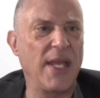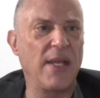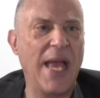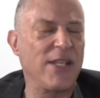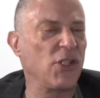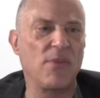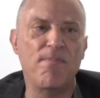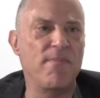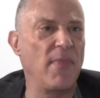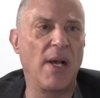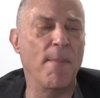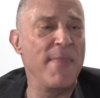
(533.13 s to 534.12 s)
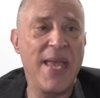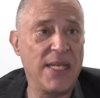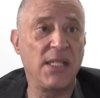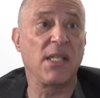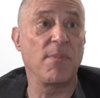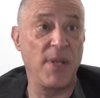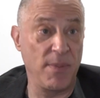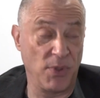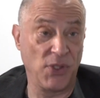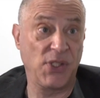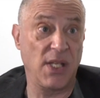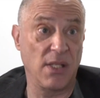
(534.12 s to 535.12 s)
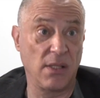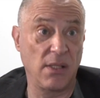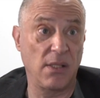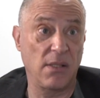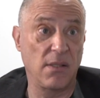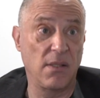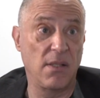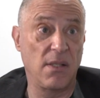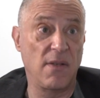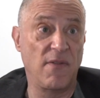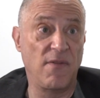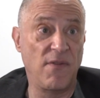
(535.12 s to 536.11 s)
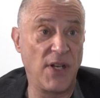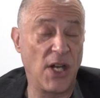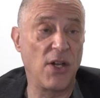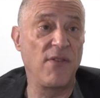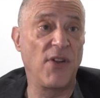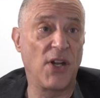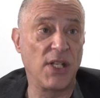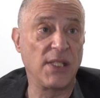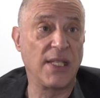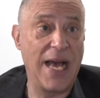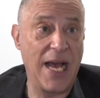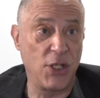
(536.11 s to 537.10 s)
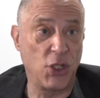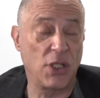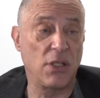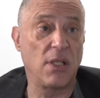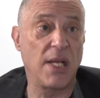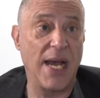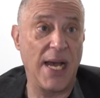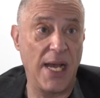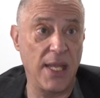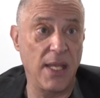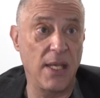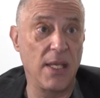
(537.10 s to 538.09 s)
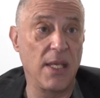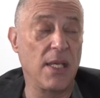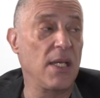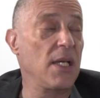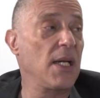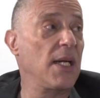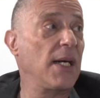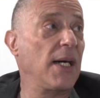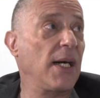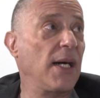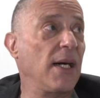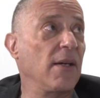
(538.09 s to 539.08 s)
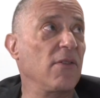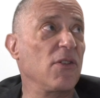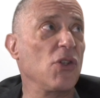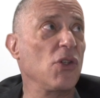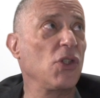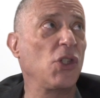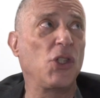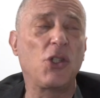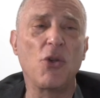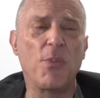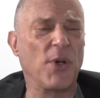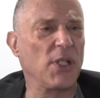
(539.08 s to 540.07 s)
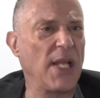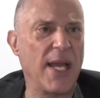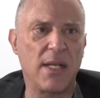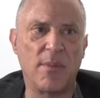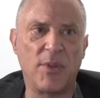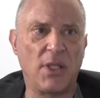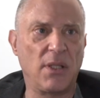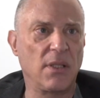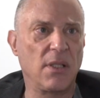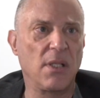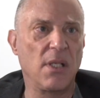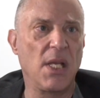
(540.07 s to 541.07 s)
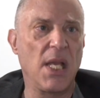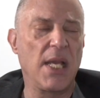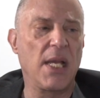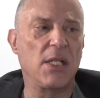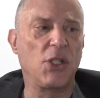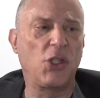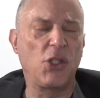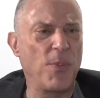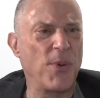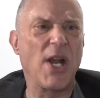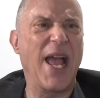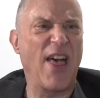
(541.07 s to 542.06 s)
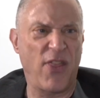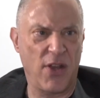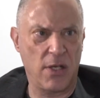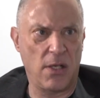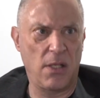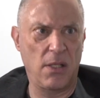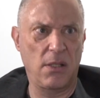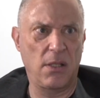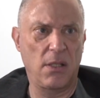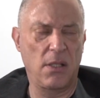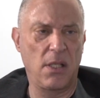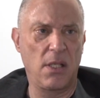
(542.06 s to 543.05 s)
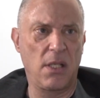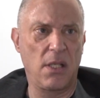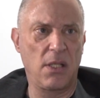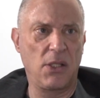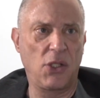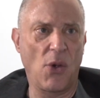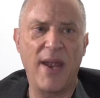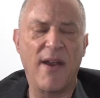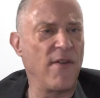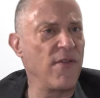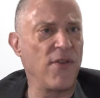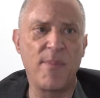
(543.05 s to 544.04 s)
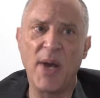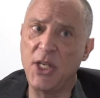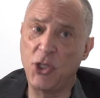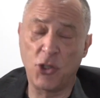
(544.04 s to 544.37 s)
has amazing people skills. Very, very logical guy. Super likable, super ethical. So everybody